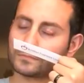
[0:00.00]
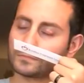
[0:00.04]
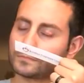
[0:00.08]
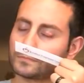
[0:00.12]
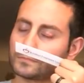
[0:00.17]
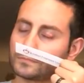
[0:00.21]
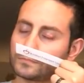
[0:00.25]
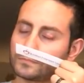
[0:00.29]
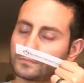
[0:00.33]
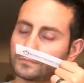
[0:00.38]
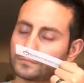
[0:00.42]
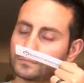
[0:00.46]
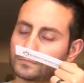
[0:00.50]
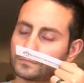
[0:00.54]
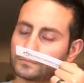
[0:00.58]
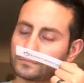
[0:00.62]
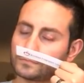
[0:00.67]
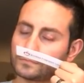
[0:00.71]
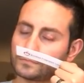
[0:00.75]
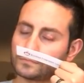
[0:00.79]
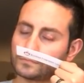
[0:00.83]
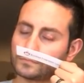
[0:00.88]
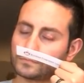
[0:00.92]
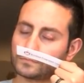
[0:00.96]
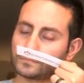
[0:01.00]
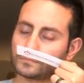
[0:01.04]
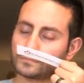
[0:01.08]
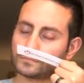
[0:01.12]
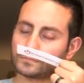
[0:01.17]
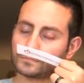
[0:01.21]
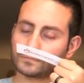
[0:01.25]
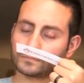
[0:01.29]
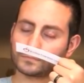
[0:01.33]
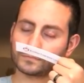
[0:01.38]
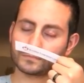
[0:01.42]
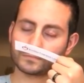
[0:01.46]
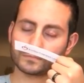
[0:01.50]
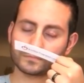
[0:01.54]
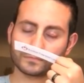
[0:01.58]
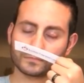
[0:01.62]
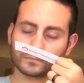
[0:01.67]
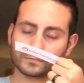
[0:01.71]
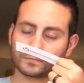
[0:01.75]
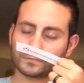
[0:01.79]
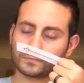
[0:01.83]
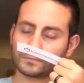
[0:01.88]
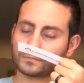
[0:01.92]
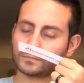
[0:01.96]

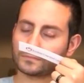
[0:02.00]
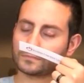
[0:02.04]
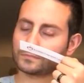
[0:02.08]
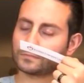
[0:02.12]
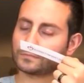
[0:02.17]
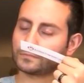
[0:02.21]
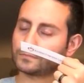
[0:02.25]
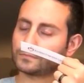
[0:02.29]
No words are spoken by the person on screen.